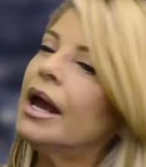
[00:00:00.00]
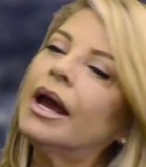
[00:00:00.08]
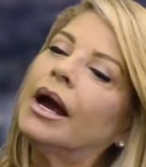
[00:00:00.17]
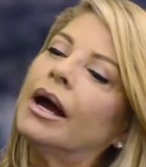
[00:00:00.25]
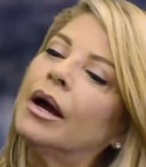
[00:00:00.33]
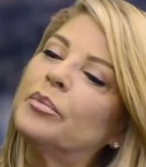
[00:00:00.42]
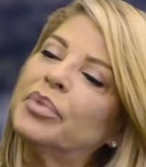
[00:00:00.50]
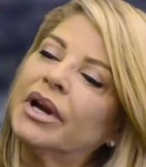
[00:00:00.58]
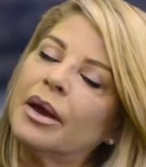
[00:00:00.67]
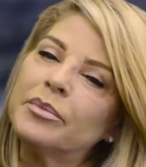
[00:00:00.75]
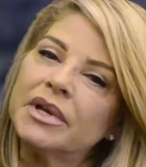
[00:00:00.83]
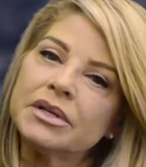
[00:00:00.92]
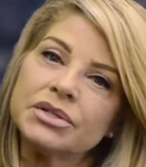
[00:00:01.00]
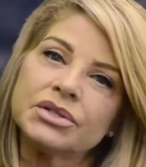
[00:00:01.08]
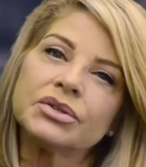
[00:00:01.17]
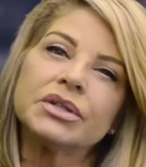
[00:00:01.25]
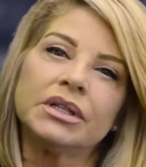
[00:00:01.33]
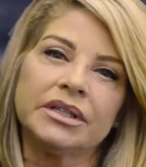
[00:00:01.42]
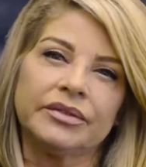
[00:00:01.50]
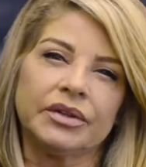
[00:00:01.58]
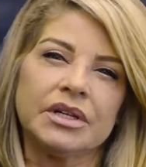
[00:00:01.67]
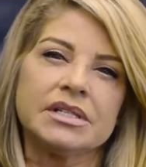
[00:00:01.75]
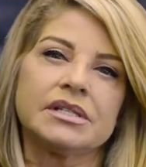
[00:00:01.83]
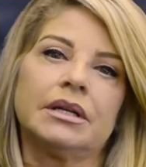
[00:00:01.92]
But I minister
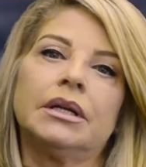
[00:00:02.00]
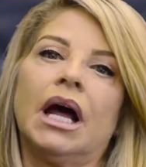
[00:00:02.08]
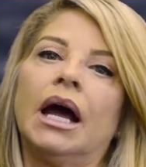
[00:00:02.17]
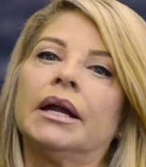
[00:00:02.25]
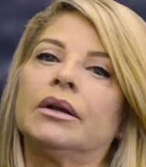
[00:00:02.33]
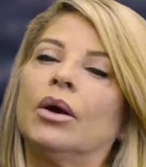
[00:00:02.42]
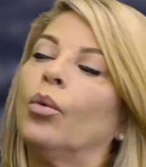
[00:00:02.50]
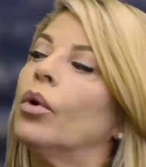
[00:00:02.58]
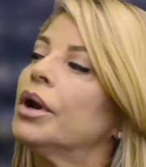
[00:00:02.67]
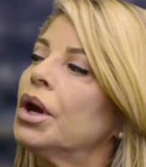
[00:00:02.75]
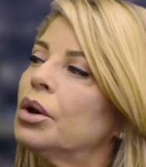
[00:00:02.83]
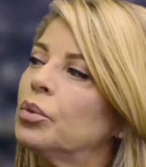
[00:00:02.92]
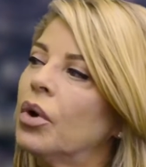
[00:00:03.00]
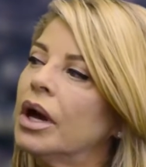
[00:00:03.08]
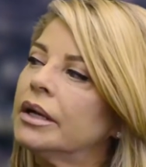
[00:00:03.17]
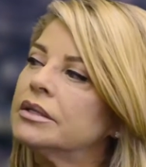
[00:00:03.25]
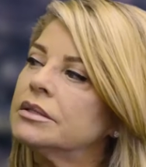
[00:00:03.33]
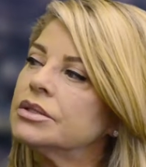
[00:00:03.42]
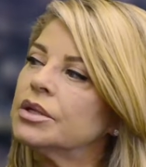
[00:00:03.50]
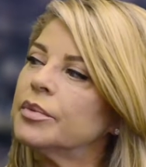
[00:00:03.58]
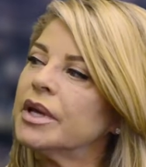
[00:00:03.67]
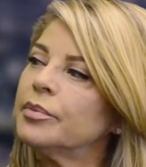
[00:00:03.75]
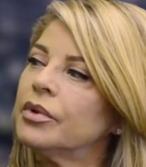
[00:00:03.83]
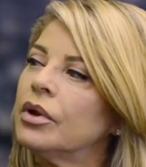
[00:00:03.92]
deliverance a lot, one-on-one to
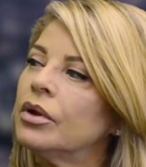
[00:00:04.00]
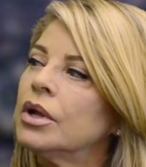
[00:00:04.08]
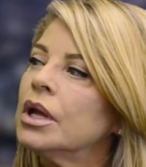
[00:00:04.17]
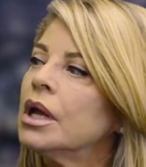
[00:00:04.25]
people